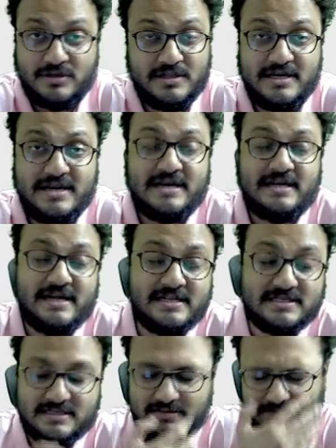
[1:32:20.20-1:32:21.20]
the
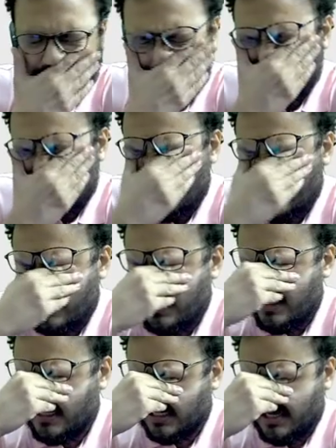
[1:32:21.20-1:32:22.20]
details in the
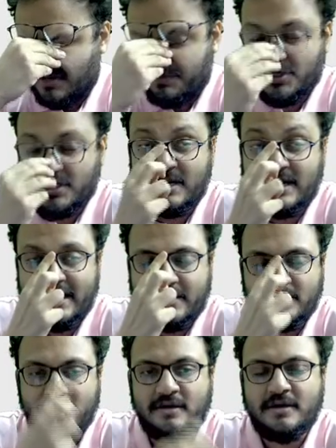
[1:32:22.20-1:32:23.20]
description
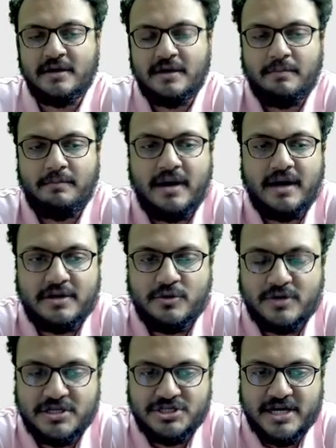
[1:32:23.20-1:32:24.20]
later but you
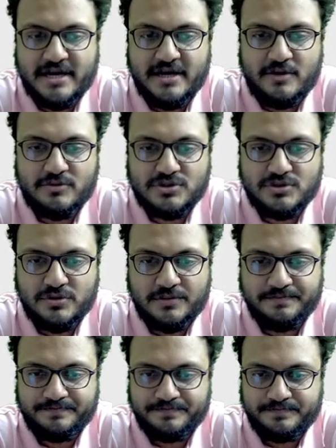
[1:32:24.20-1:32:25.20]
can check it out
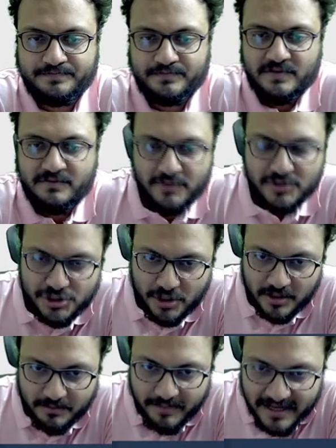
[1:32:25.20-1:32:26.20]
so for sure
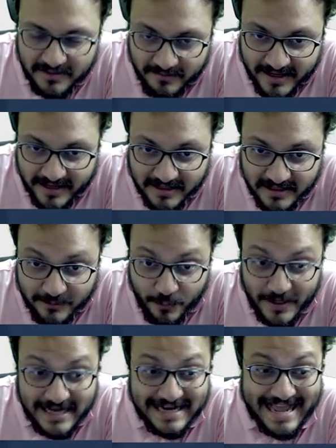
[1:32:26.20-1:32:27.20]
by the way
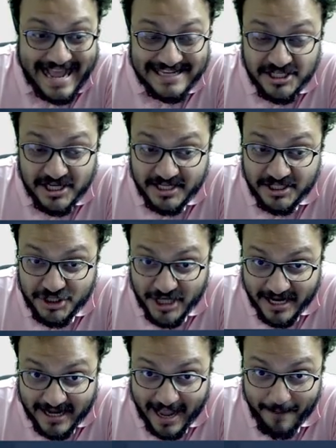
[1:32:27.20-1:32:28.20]
queen h8
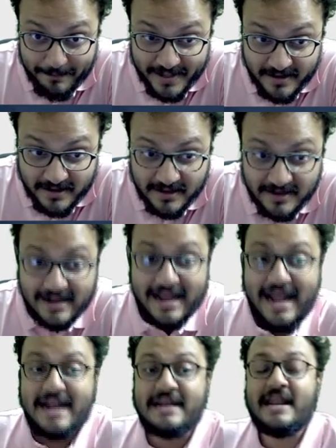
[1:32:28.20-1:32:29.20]
check happened
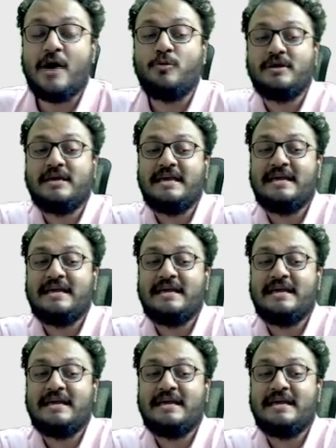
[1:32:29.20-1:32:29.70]
and now king